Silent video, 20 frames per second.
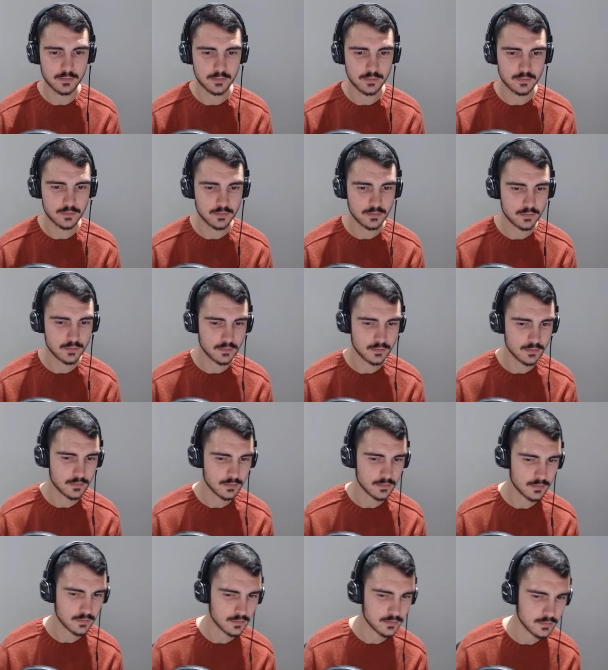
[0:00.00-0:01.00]

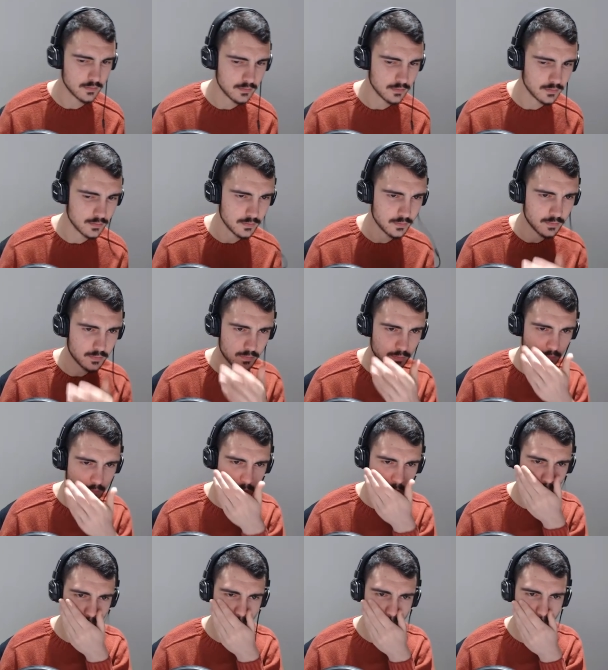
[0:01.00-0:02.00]

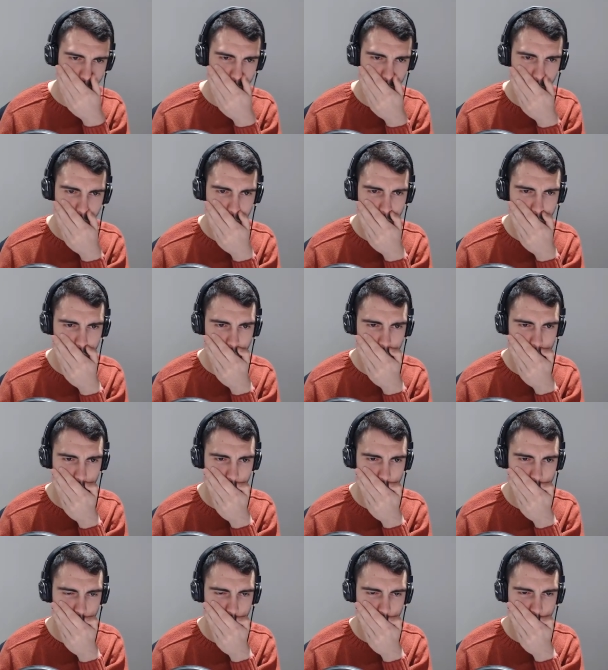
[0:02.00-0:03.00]

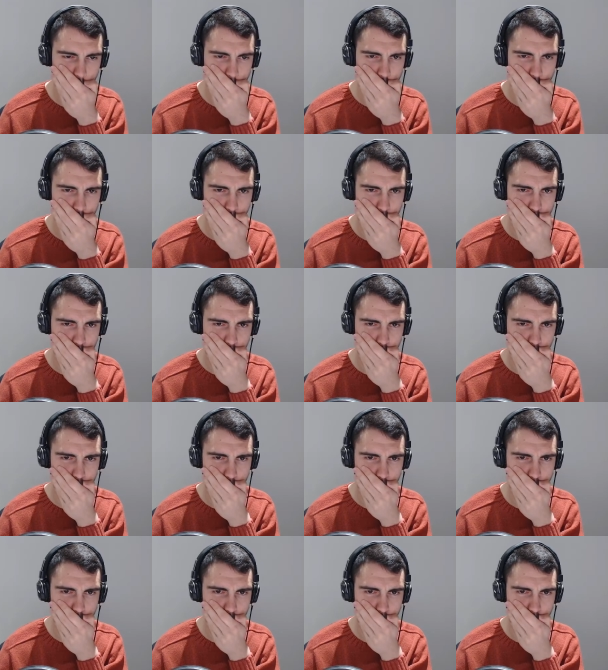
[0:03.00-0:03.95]
(no one is talking)